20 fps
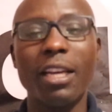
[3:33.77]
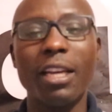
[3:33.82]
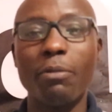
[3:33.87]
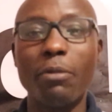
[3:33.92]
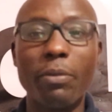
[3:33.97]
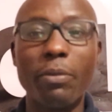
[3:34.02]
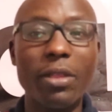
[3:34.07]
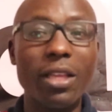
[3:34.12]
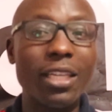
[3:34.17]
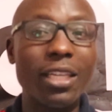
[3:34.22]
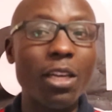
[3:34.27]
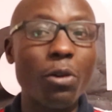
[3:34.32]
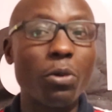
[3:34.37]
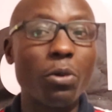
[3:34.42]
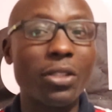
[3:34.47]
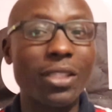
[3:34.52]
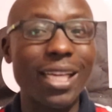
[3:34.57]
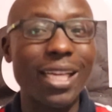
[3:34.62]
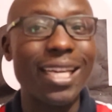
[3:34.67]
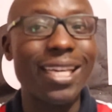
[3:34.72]
remember the deal
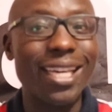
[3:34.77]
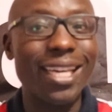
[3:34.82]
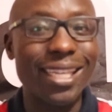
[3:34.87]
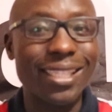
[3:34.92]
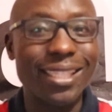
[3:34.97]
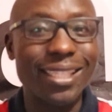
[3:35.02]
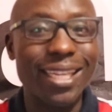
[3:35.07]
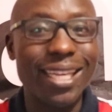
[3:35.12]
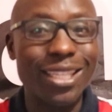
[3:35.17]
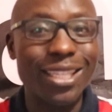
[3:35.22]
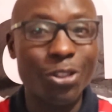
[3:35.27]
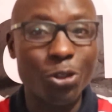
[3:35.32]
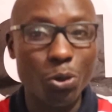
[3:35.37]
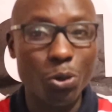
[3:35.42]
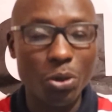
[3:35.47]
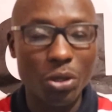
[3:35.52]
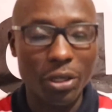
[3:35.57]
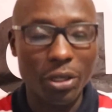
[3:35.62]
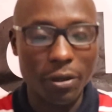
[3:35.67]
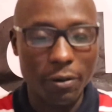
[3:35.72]
was signed last year,
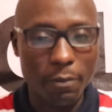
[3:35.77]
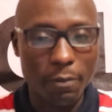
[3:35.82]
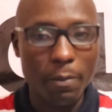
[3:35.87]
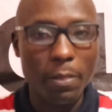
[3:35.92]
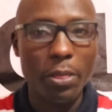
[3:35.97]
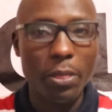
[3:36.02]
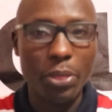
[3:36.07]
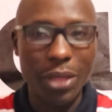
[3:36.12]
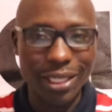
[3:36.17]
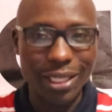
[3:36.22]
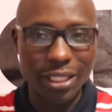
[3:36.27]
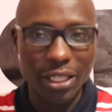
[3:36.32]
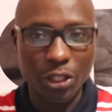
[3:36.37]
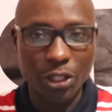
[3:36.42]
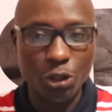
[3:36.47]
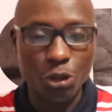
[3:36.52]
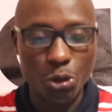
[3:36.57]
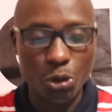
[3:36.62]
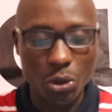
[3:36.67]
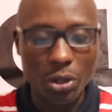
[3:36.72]
June,
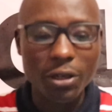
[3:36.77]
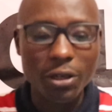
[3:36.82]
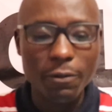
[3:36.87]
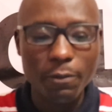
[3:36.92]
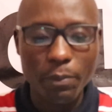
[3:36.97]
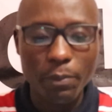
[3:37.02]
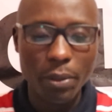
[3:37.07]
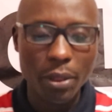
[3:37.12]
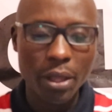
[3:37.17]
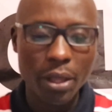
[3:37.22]
30th June.